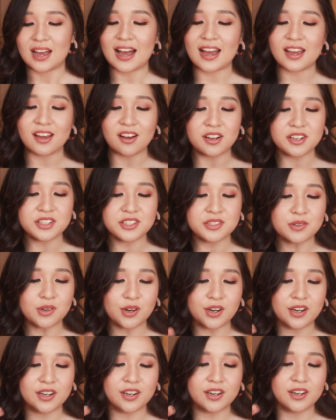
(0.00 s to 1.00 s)
I also
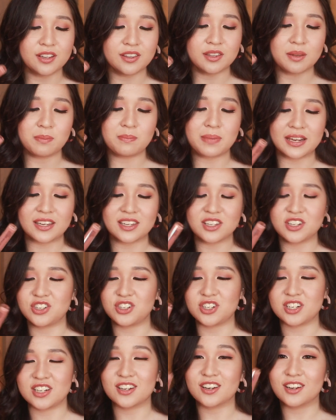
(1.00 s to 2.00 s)
ordered the Becky
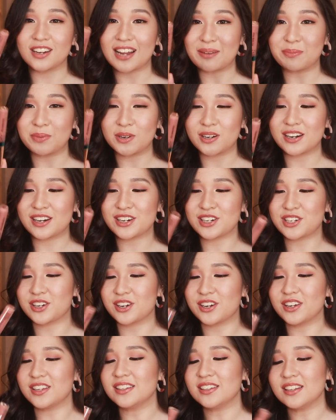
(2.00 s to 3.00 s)
G
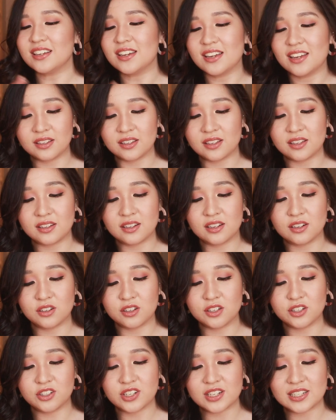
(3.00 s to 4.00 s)
collaboration in an
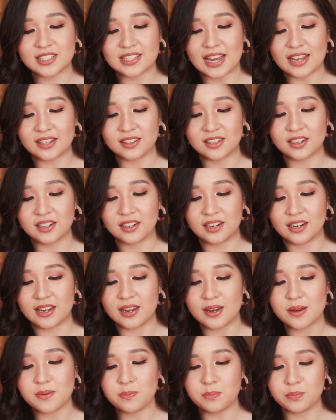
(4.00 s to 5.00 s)
ultra satin
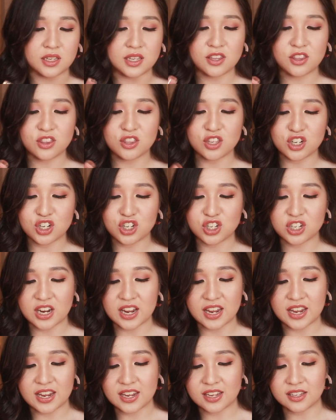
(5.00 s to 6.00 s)
lip in the
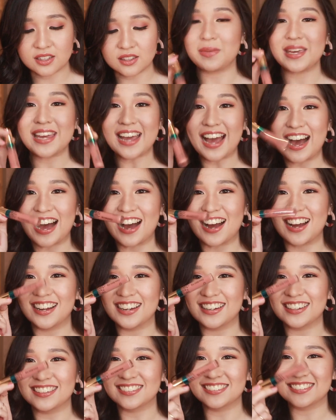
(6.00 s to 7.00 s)
shade Miha.
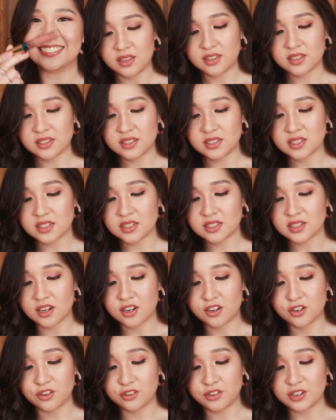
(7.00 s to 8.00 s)
This is
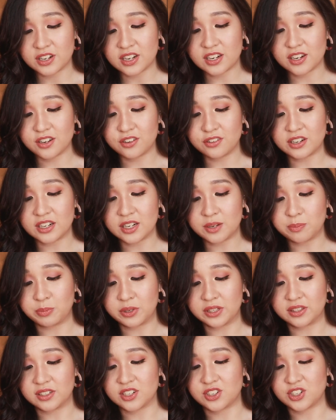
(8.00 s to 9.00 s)
a really, really
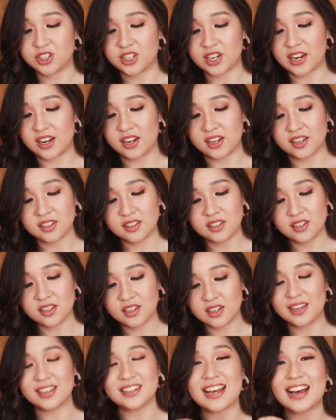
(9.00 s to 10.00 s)
pretty
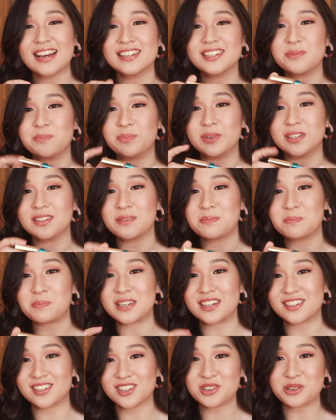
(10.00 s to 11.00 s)
shade. It has a pretty
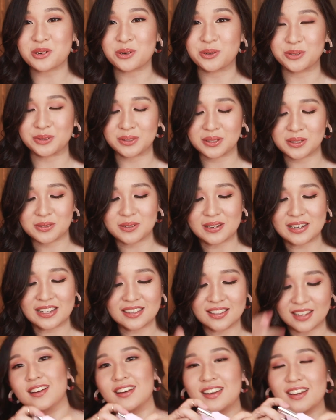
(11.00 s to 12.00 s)
peach tone to it.